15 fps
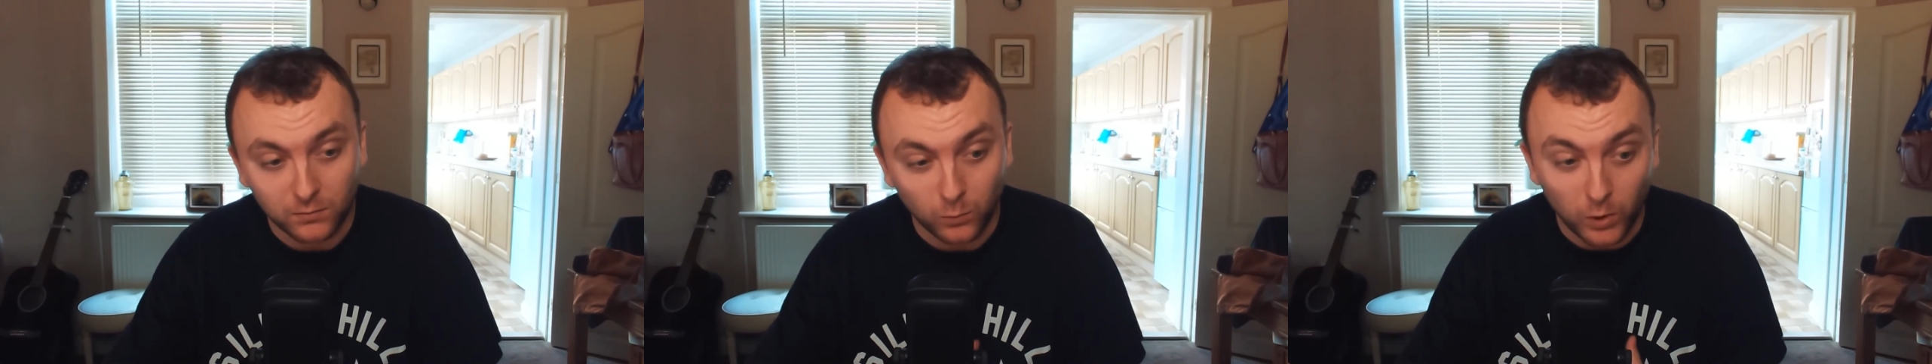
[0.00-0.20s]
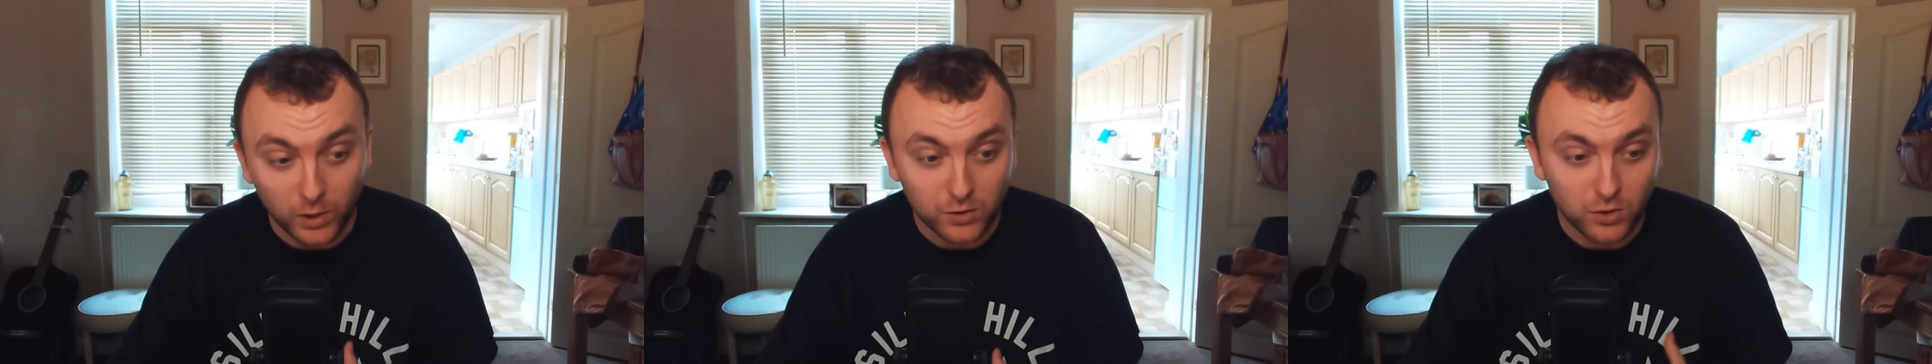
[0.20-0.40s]

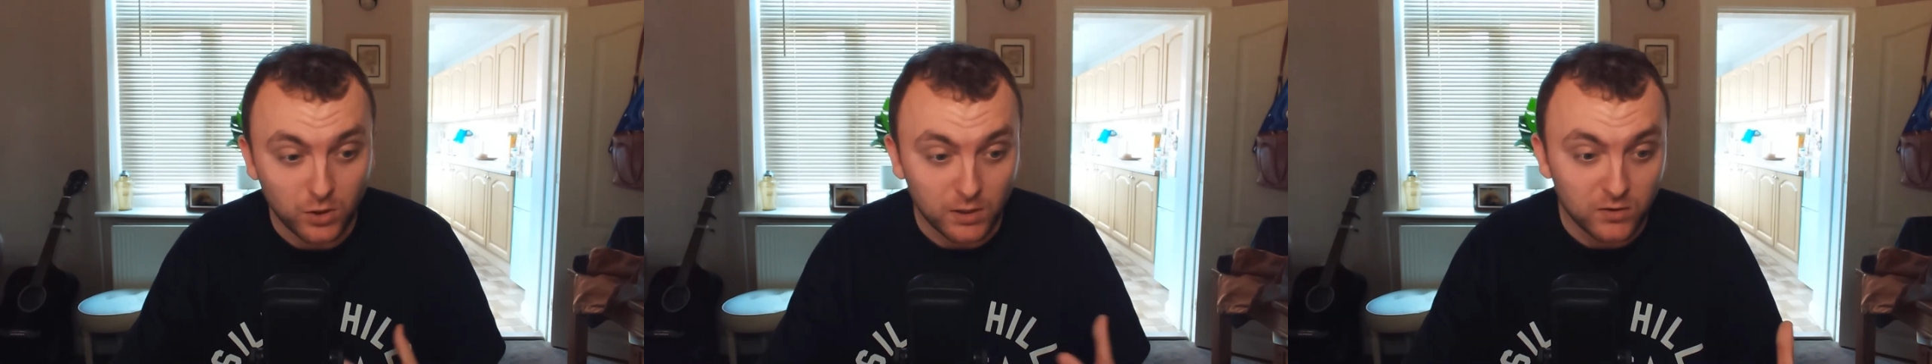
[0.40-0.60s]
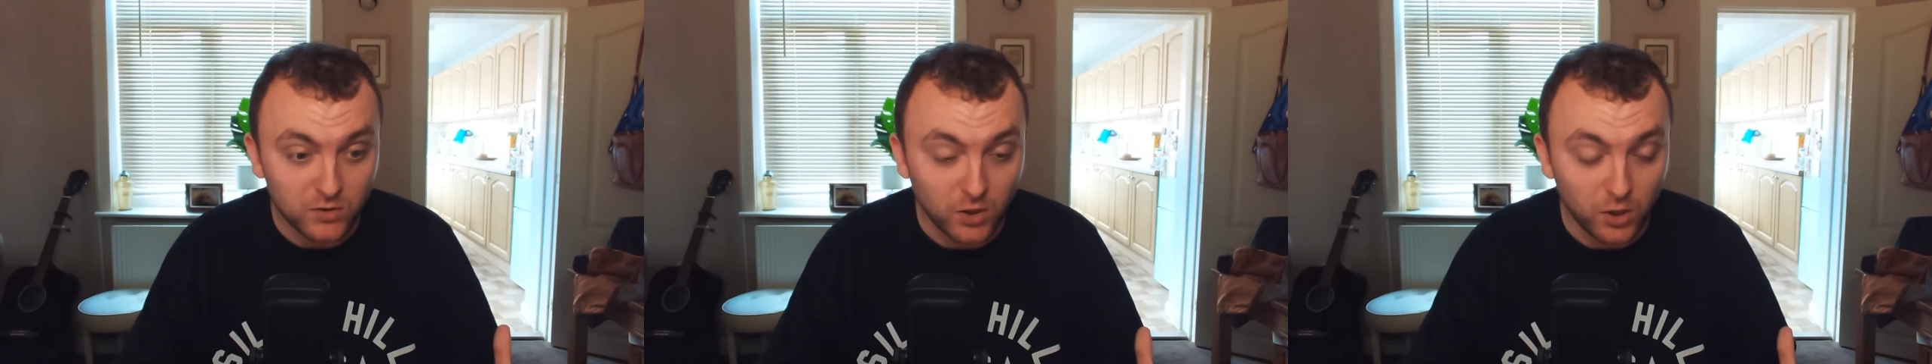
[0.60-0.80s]
which
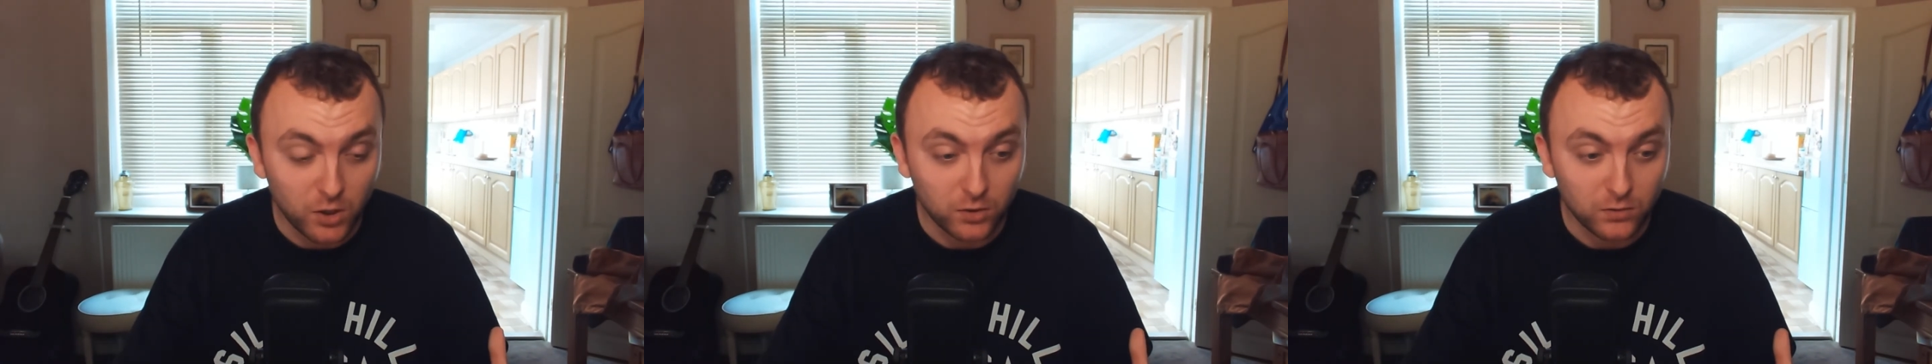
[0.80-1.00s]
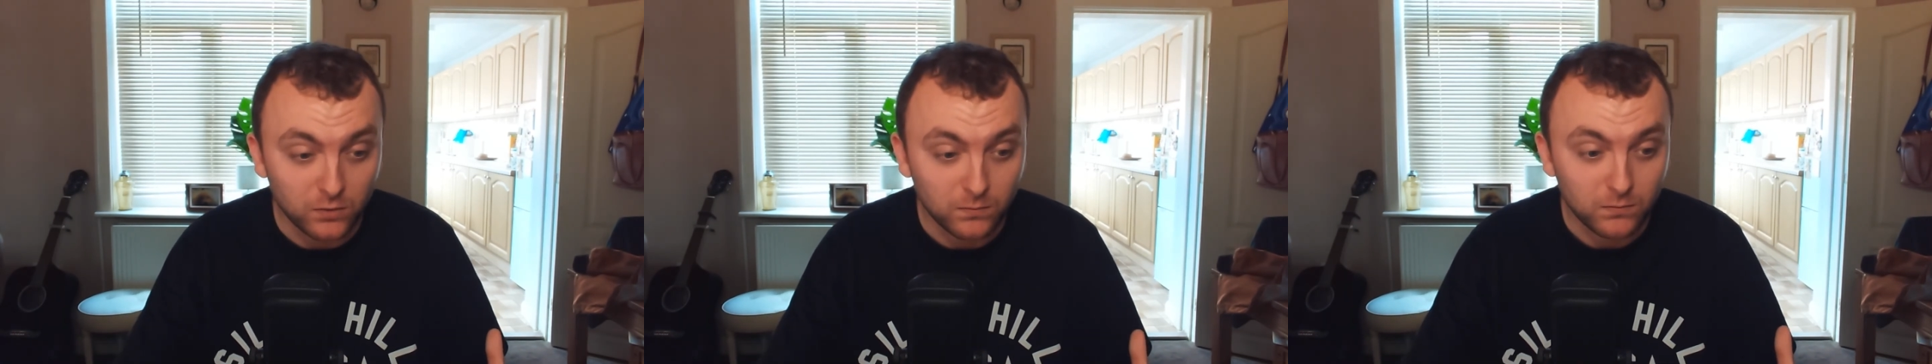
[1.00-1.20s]
in
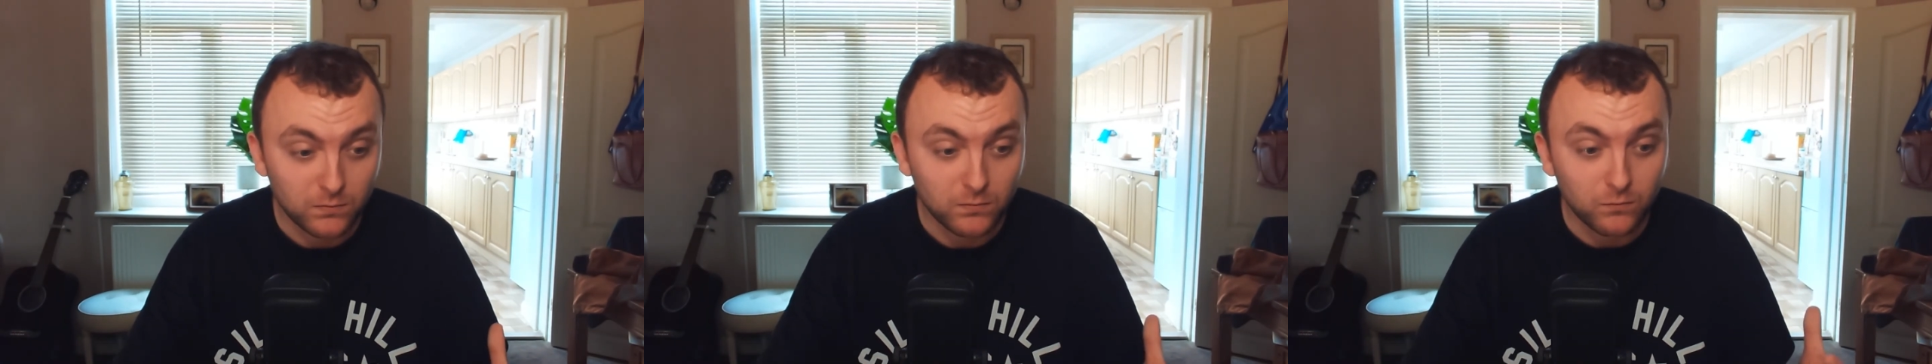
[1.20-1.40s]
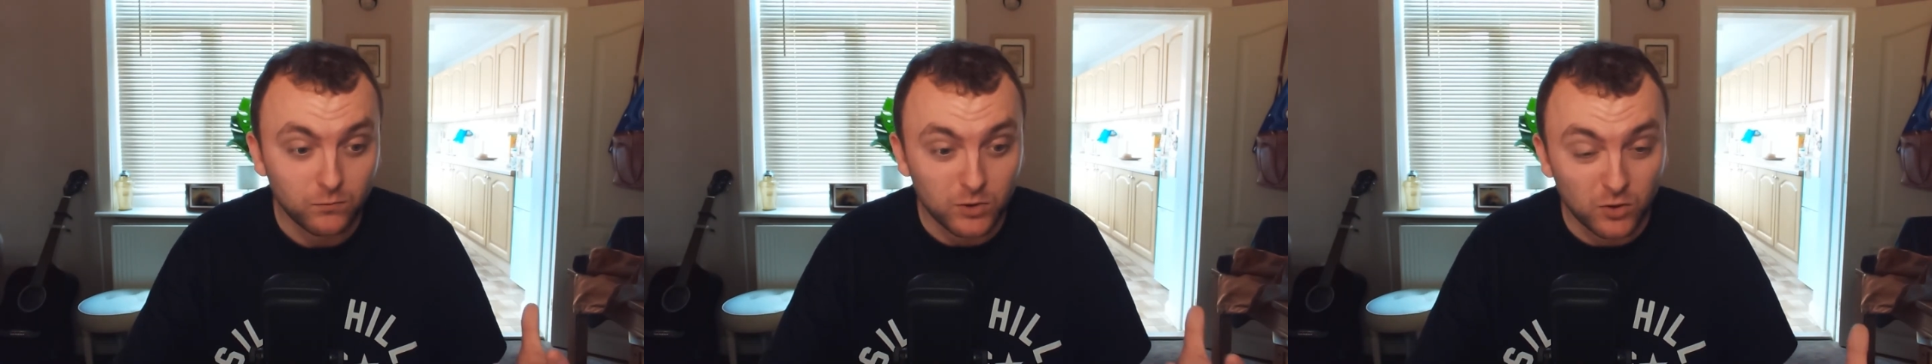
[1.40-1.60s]
turn
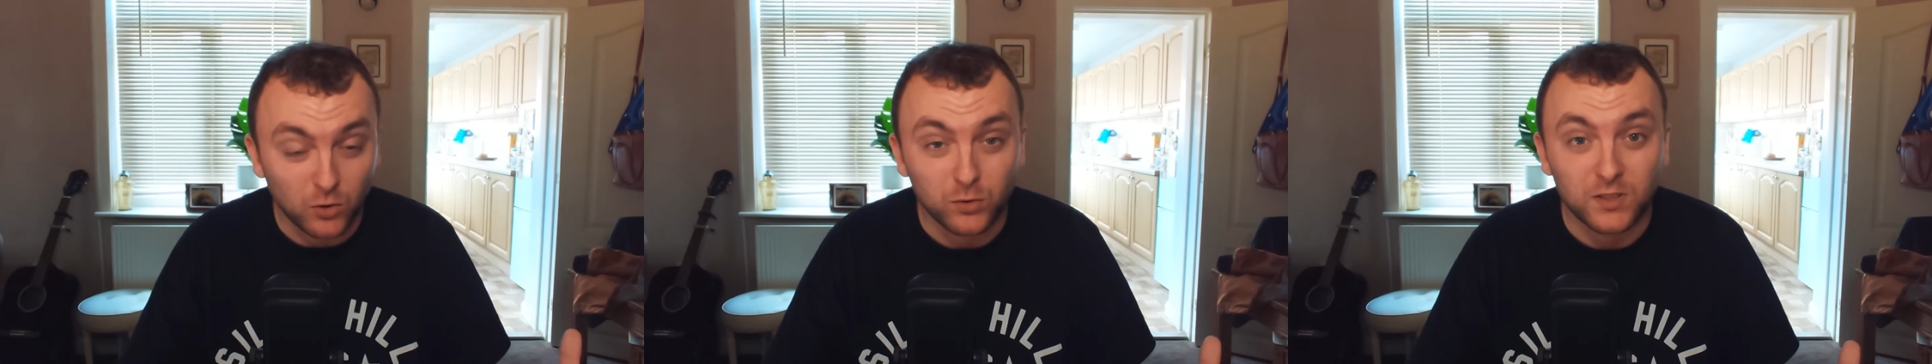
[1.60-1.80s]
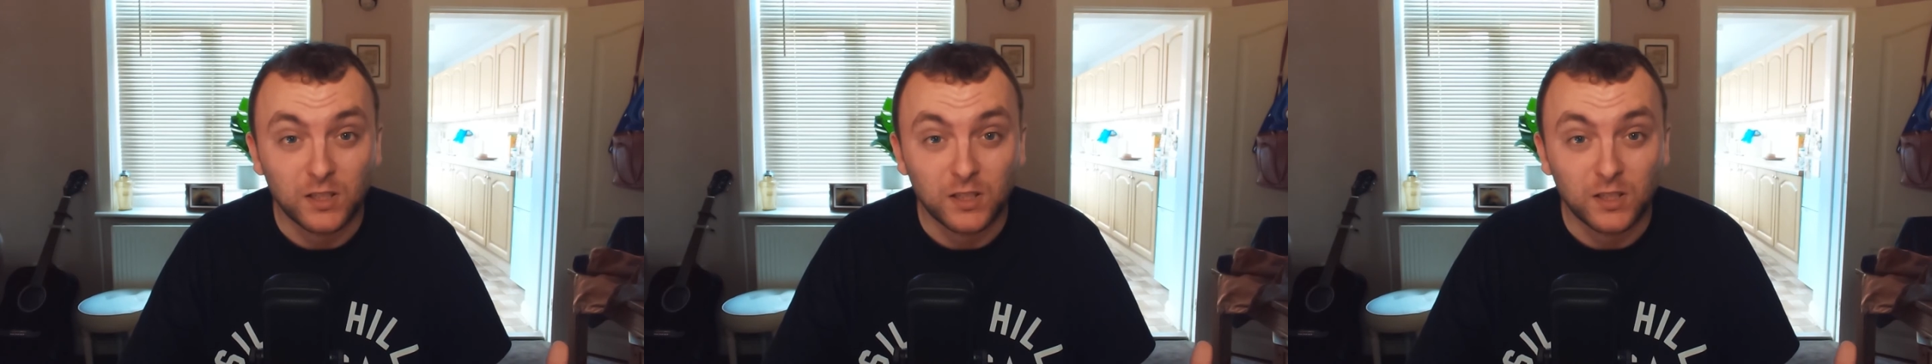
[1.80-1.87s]
results